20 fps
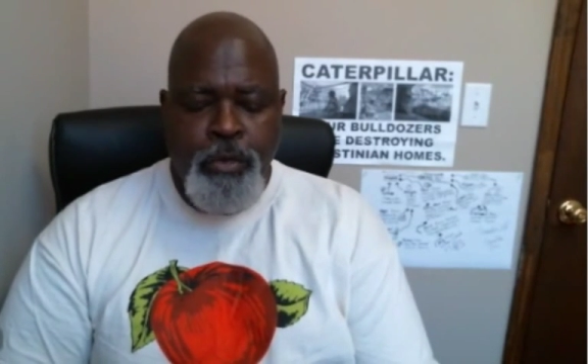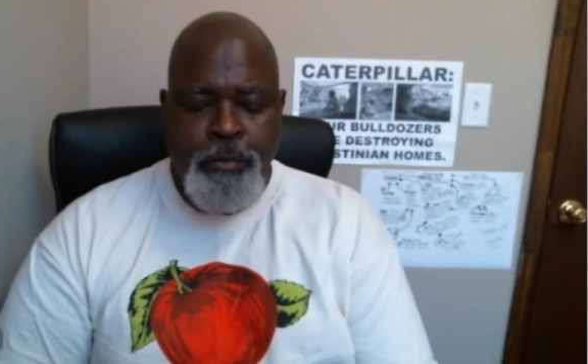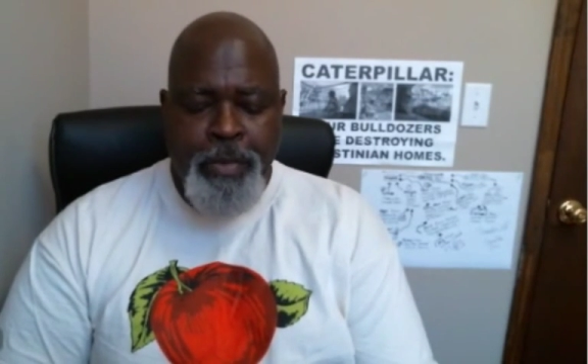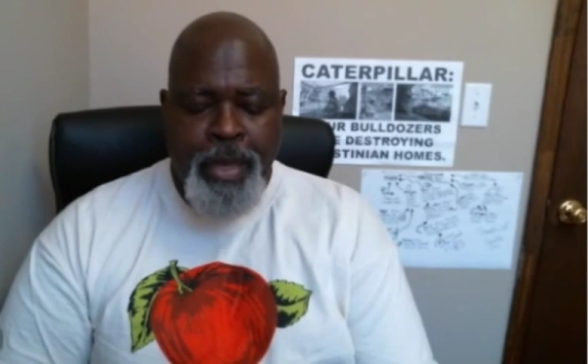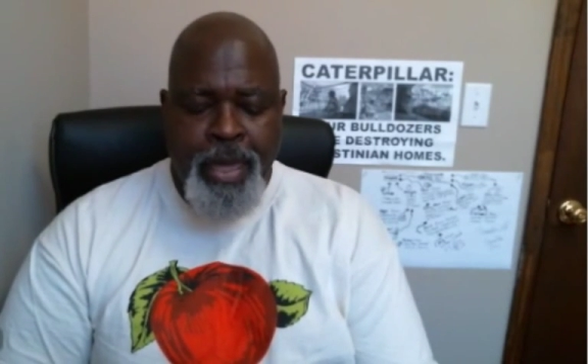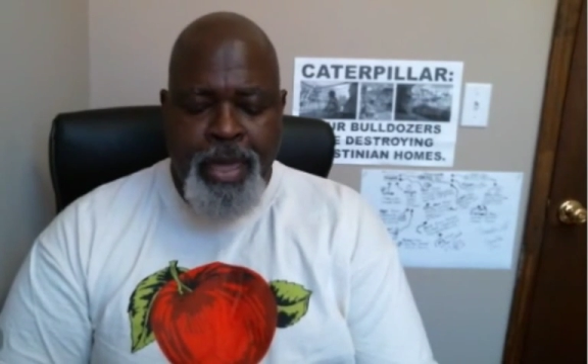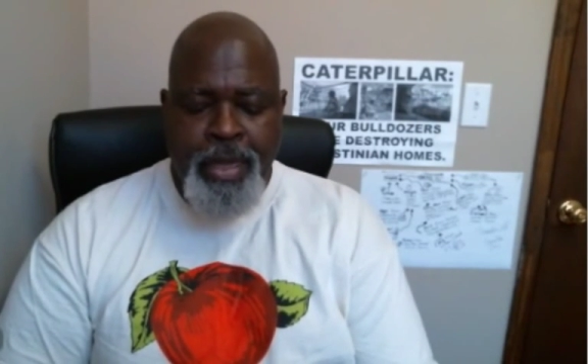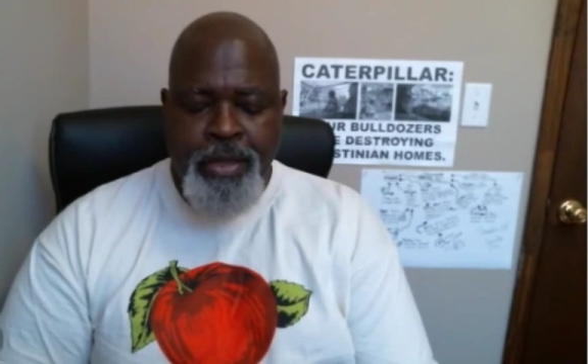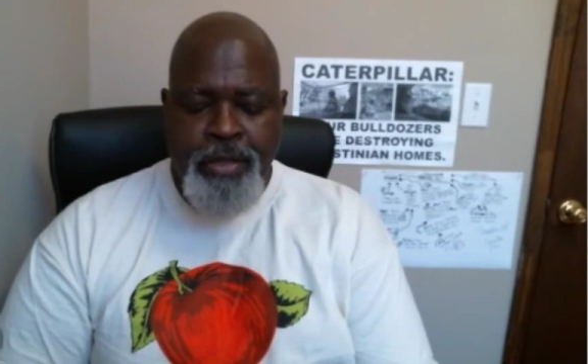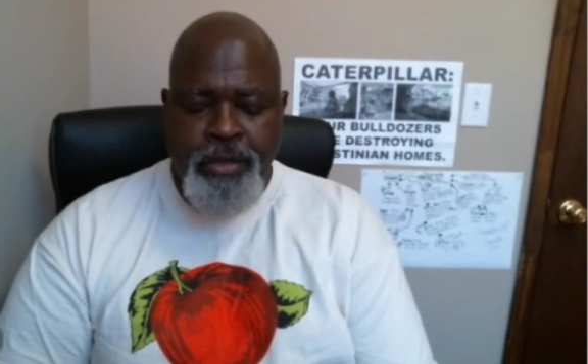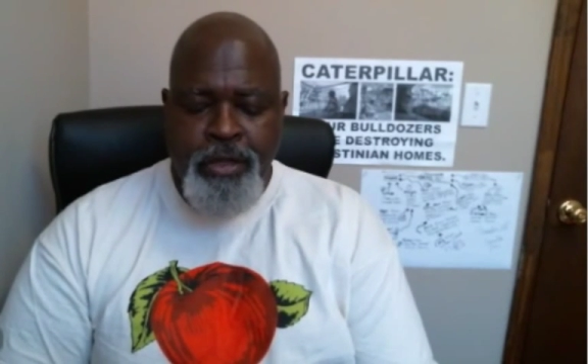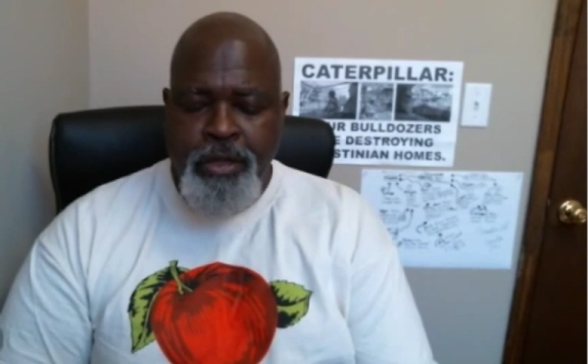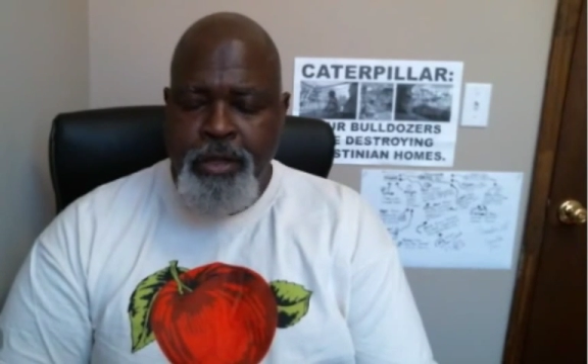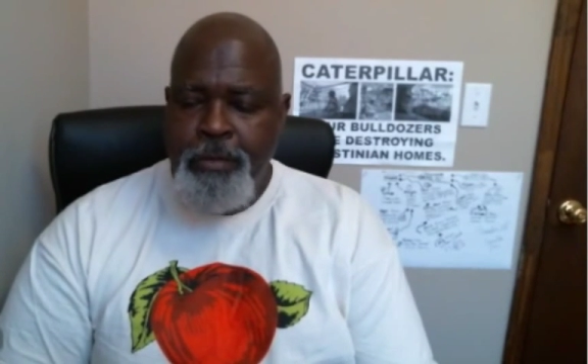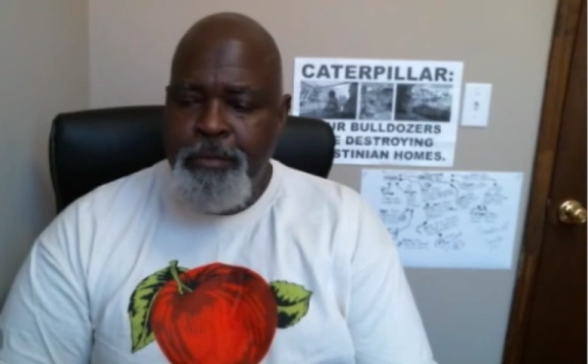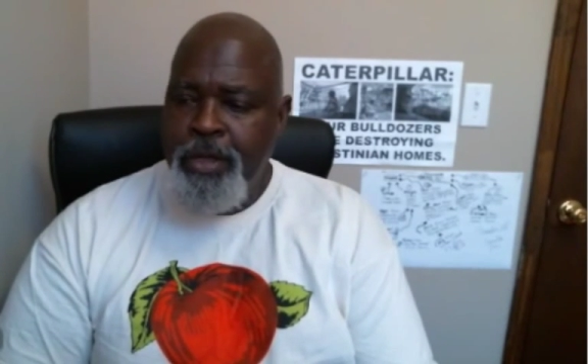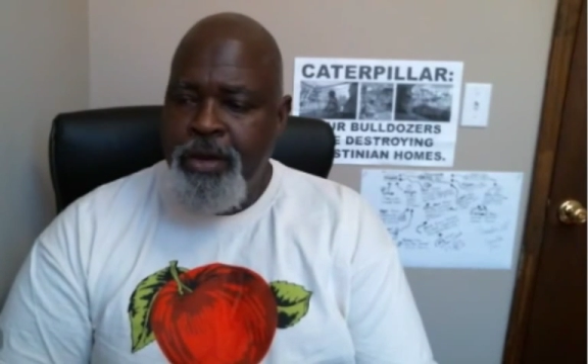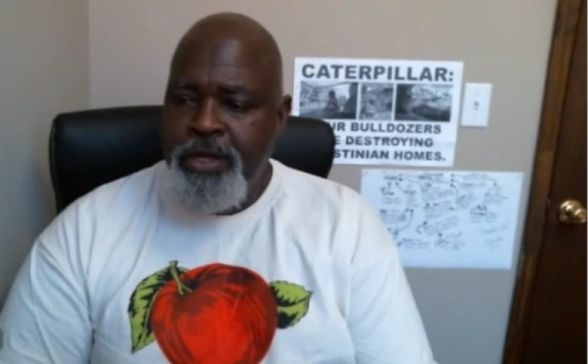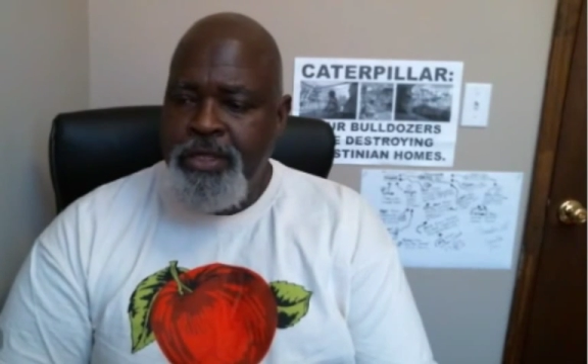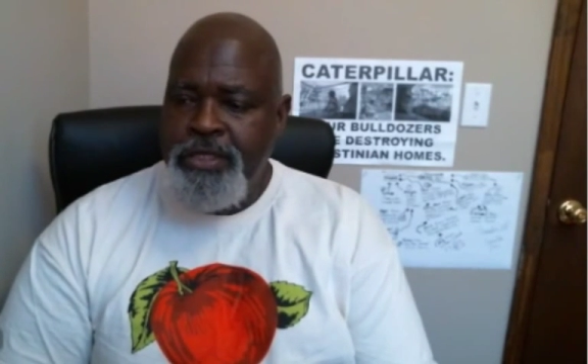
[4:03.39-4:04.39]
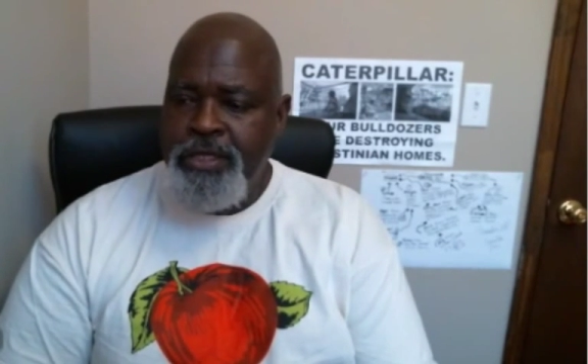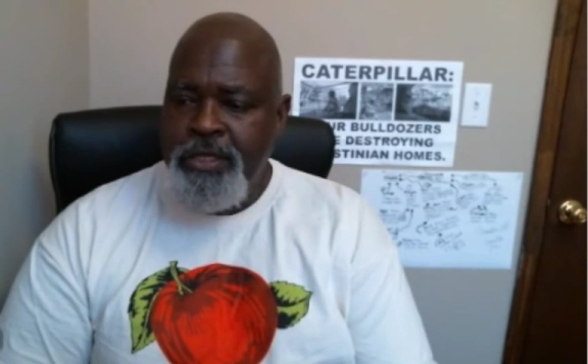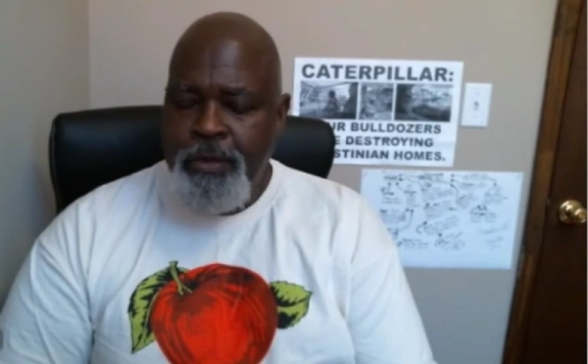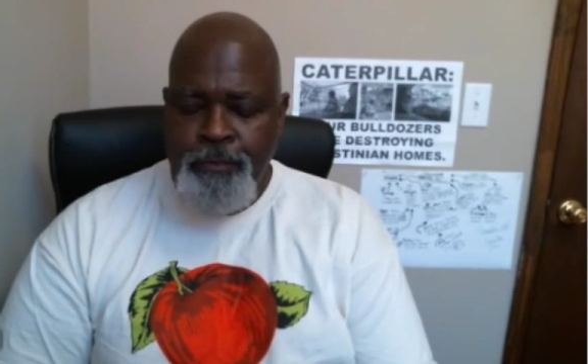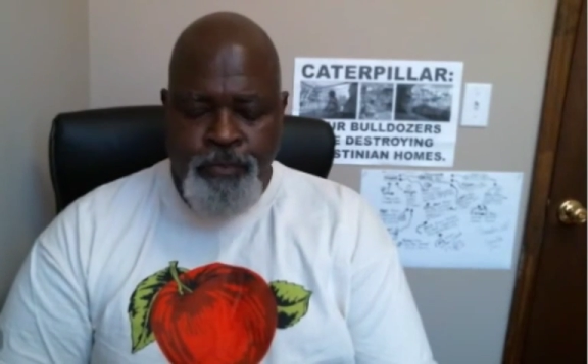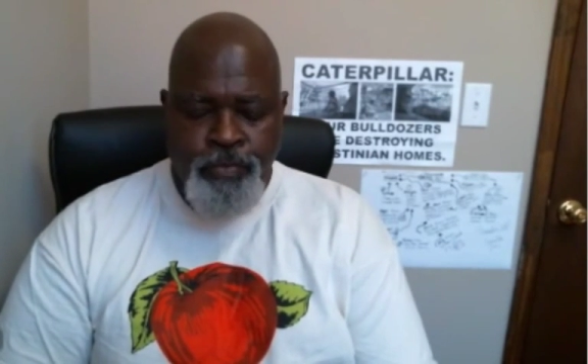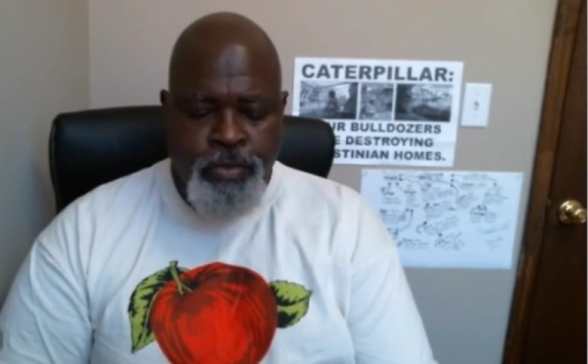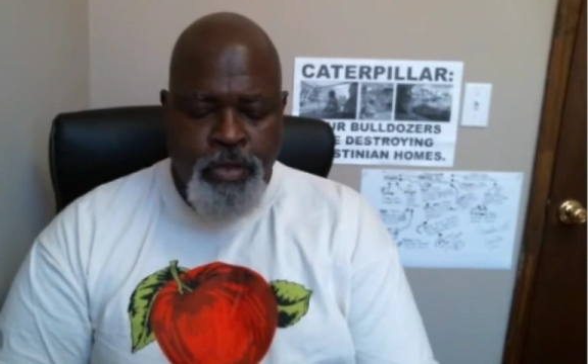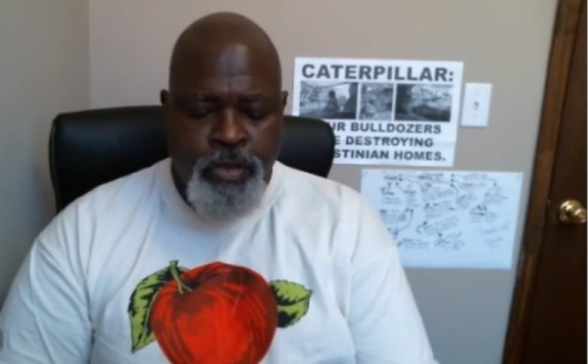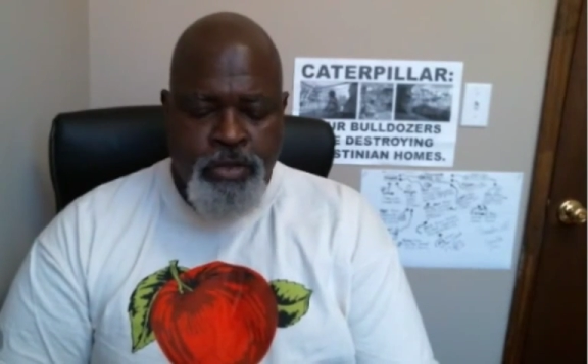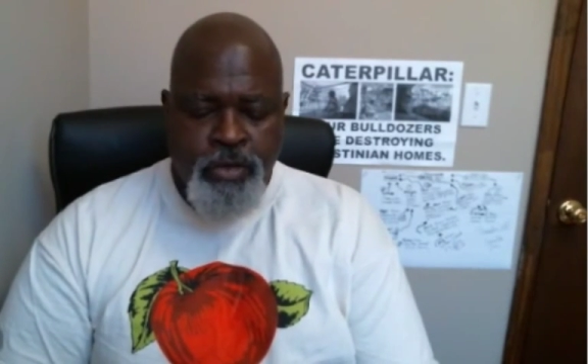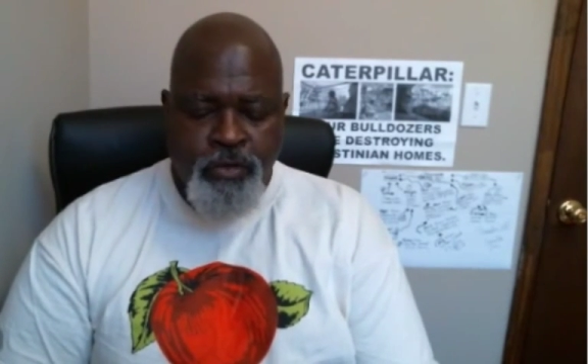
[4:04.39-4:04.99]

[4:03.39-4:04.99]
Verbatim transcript: remain in the community